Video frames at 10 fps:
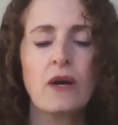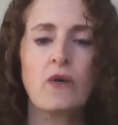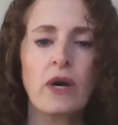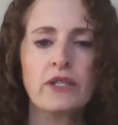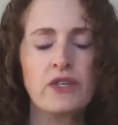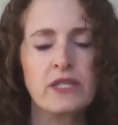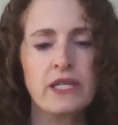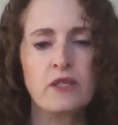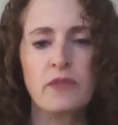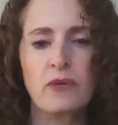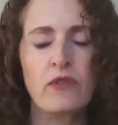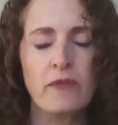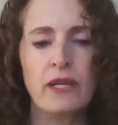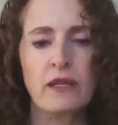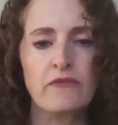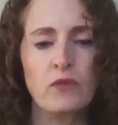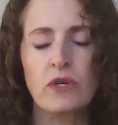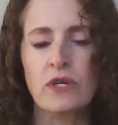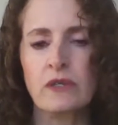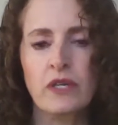well, I just need to be with my loved
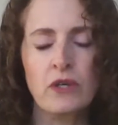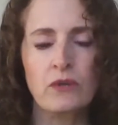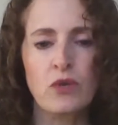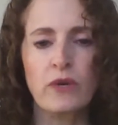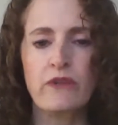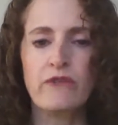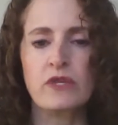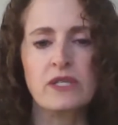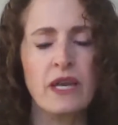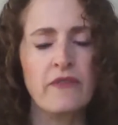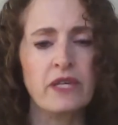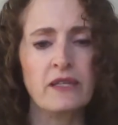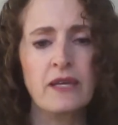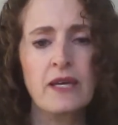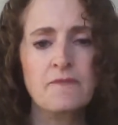one, 24/7. And